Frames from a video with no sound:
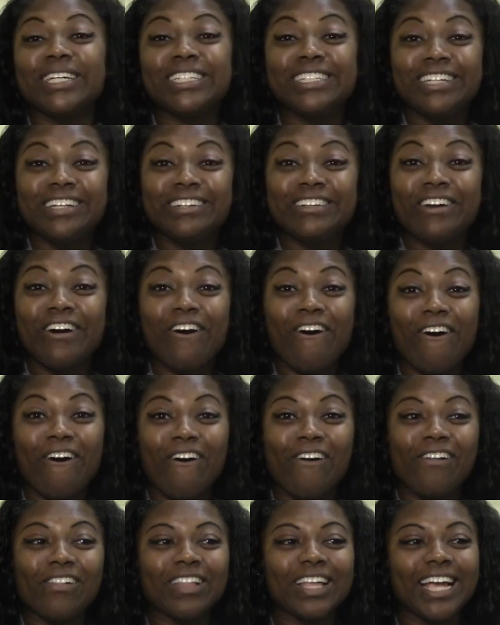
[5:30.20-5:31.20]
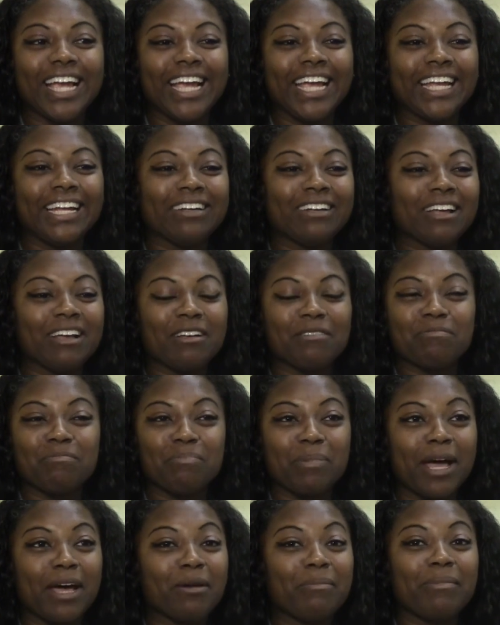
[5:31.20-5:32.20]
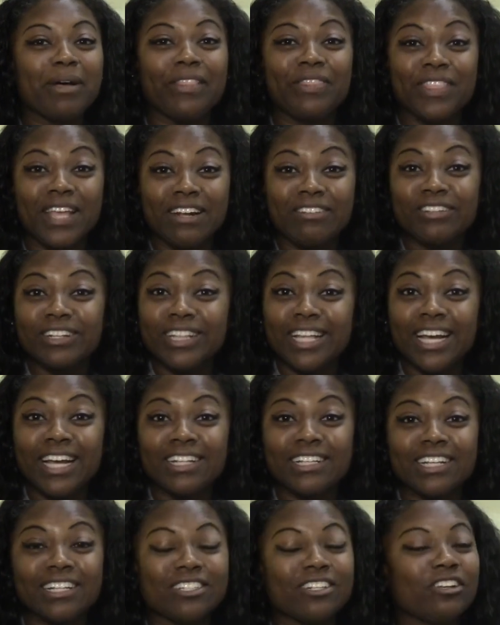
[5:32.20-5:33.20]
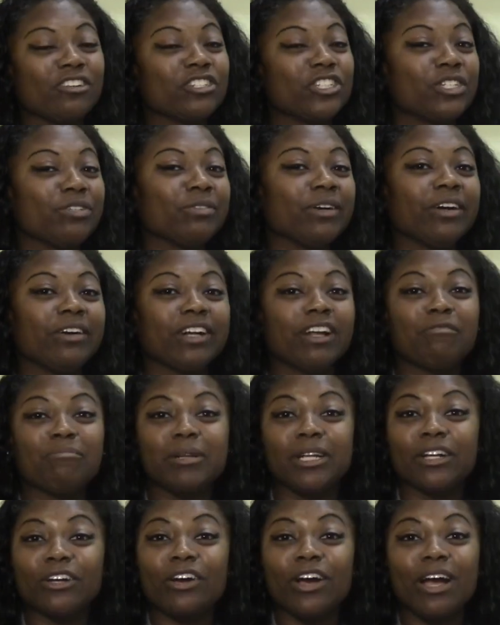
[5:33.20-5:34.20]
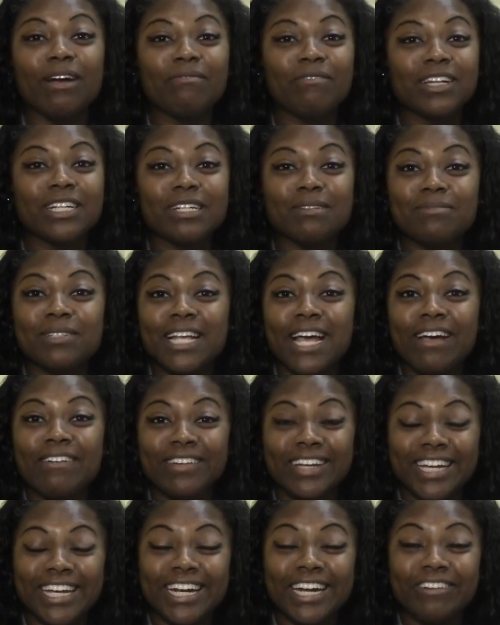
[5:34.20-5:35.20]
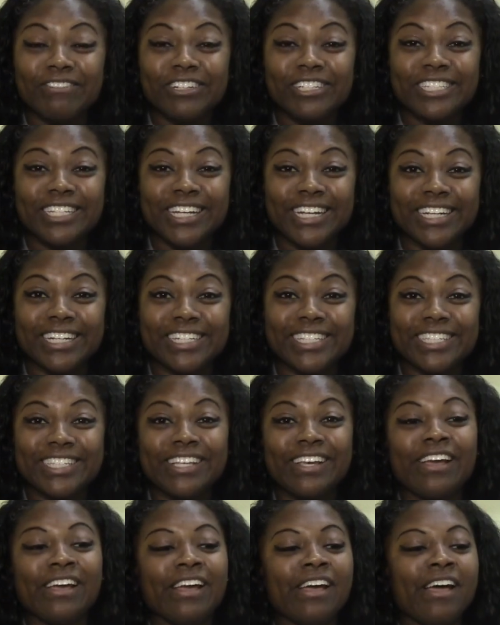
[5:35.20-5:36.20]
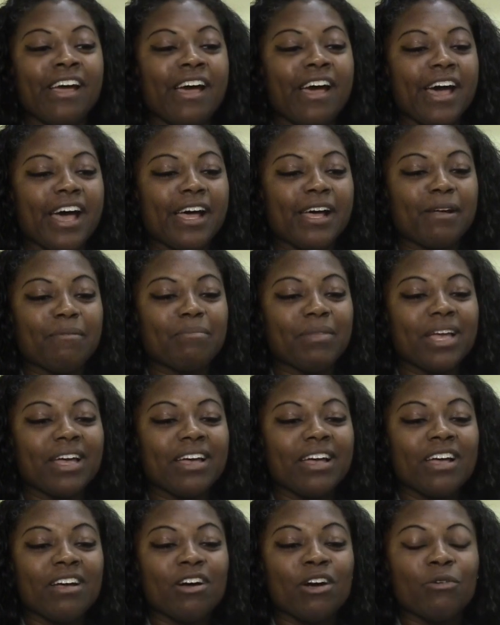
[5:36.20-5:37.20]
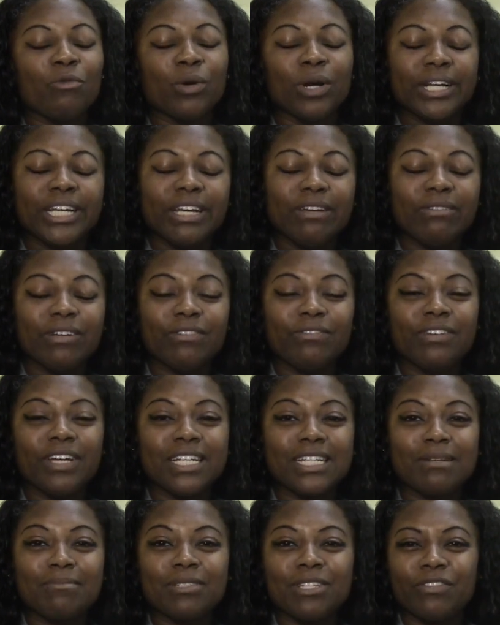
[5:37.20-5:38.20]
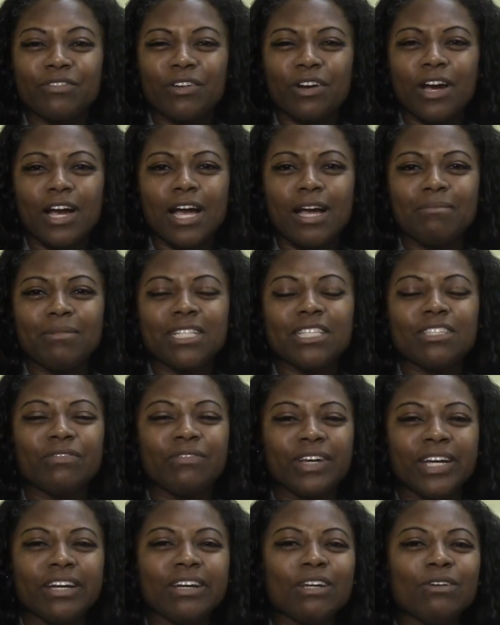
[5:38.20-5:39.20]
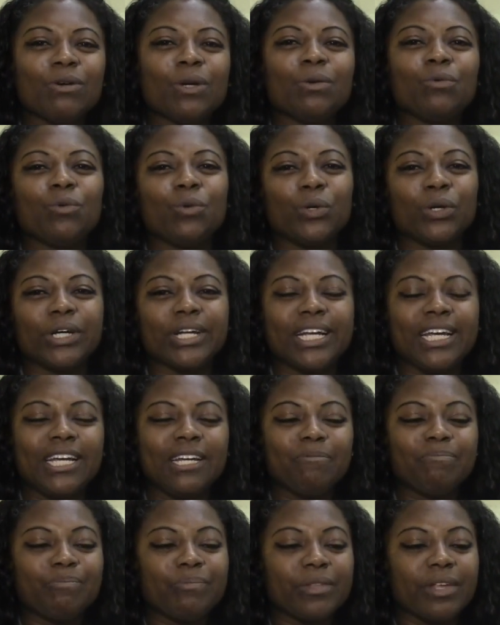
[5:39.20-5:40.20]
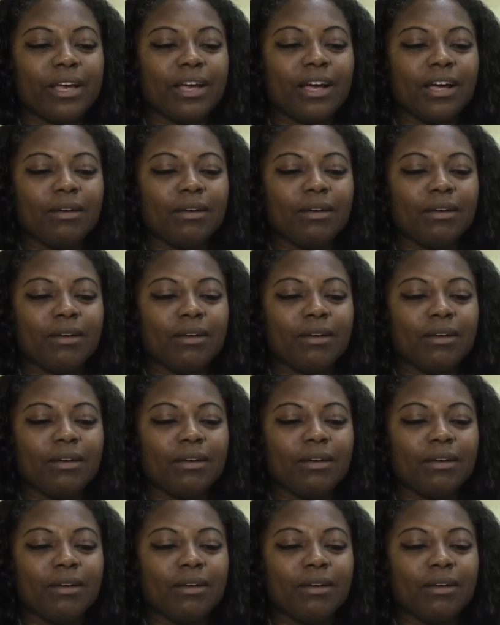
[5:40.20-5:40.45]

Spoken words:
I did call, and about a month after that, that's all she wrote. I've been a crime victims advocate ever since. Working with victims of crime, it's very rewarding.